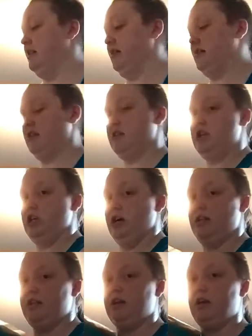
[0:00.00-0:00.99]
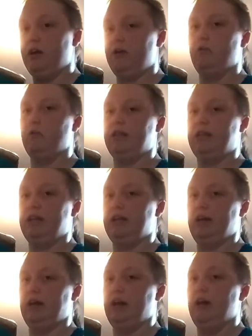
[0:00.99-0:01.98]
This is just what they
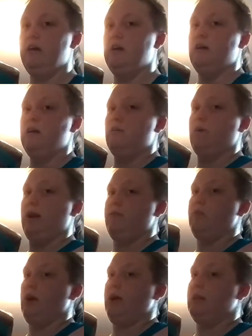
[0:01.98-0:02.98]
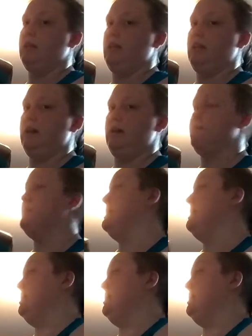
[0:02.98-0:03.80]
get whenever I clean them.